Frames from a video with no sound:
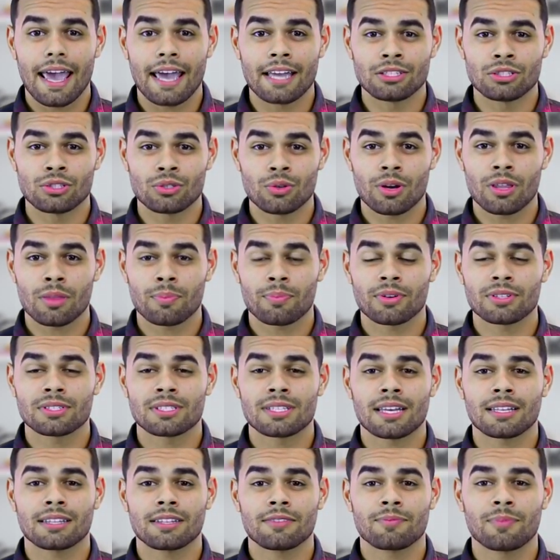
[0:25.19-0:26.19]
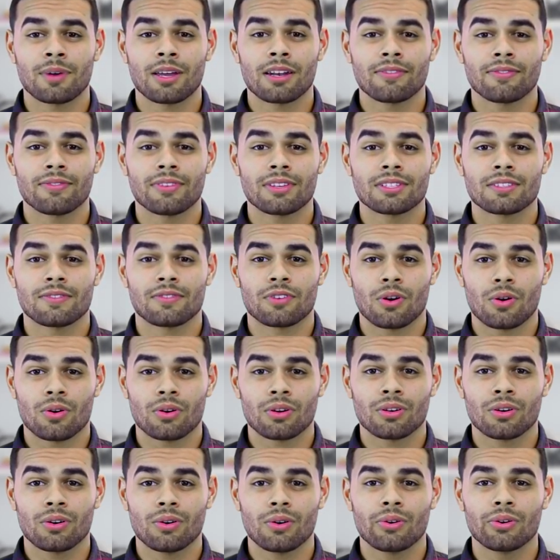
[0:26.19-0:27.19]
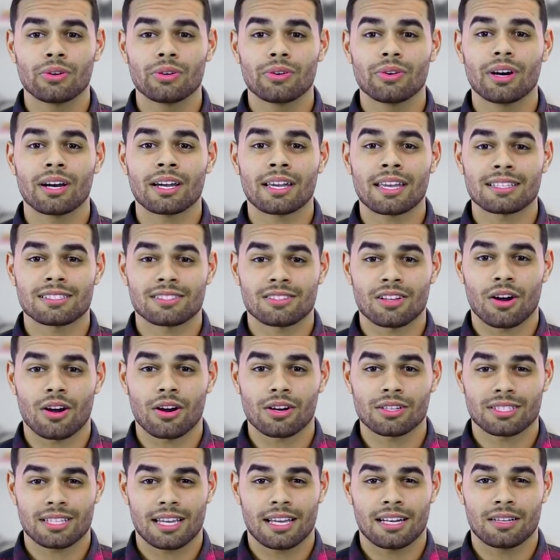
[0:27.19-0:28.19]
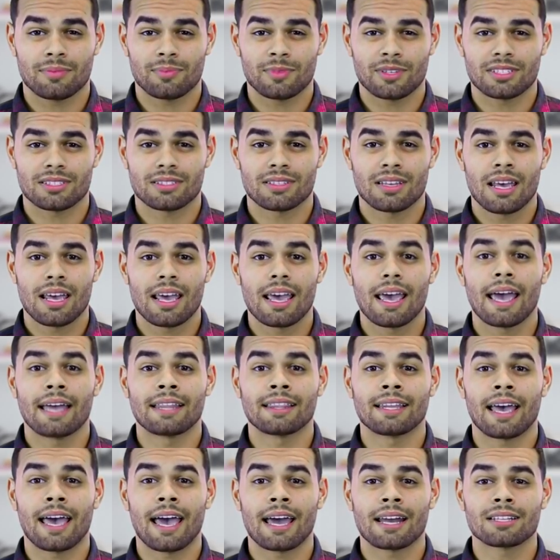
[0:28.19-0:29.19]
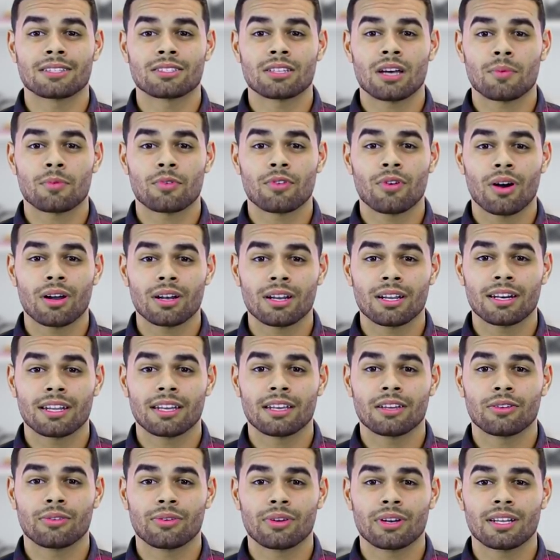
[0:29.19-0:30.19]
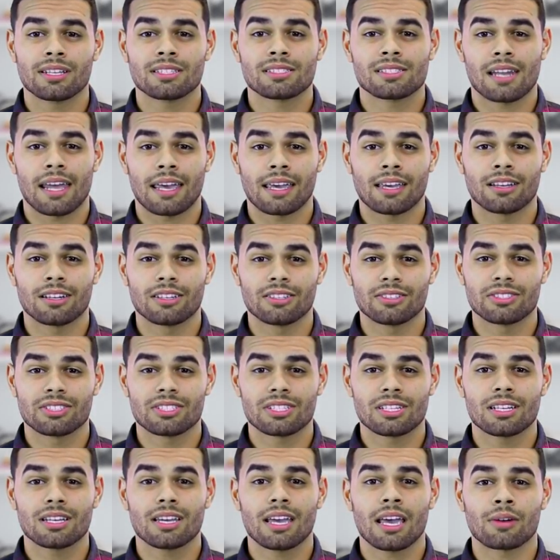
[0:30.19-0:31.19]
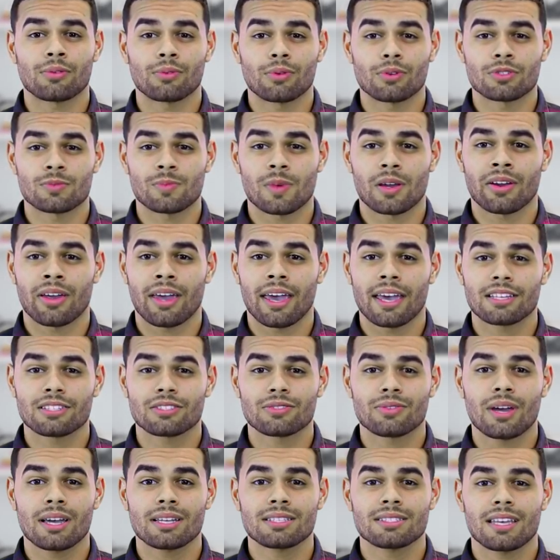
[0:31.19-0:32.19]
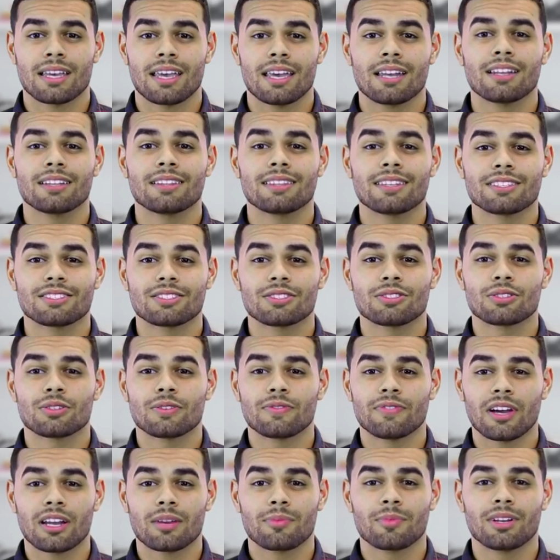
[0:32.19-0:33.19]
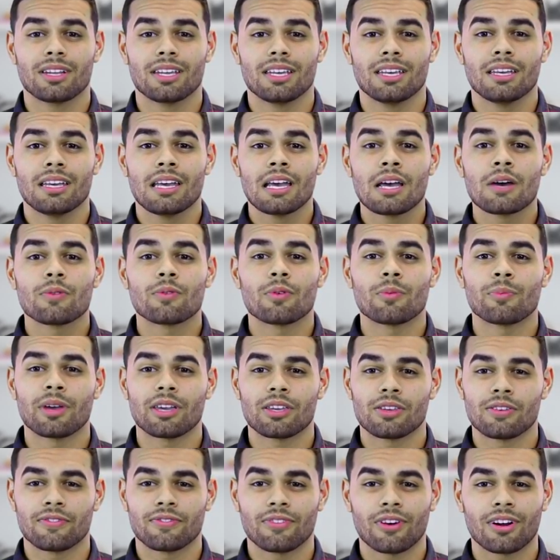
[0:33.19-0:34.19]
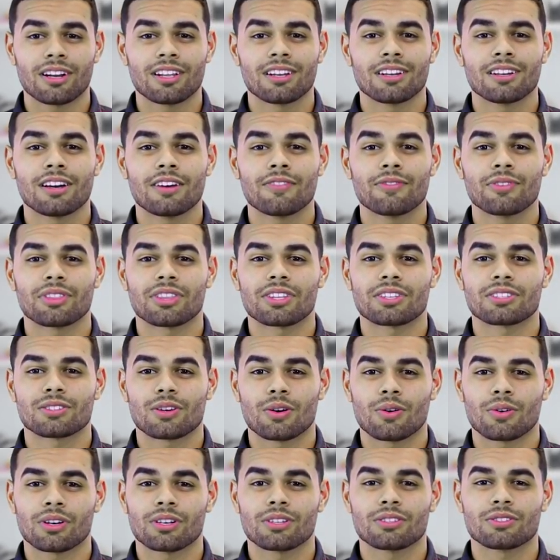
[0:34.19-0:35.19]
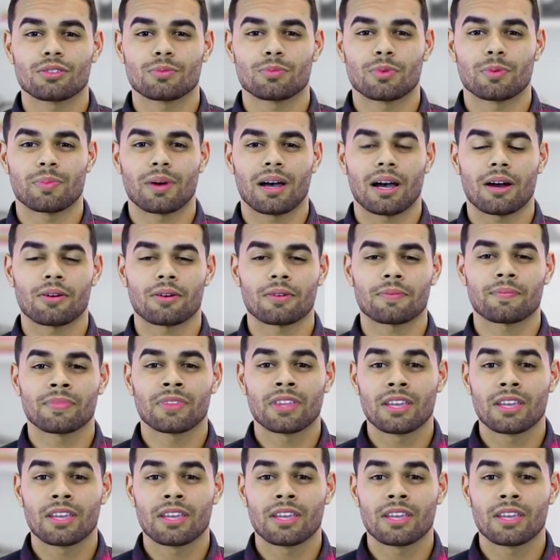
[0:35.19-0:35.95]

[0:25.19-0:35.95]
Enjoy the protective benefits of coconut oil against the harsh elements, and the added top quality ingredients like calendula and rosemary extracts, in addition to vitamin E, will make you fall in love with this coconut superpower.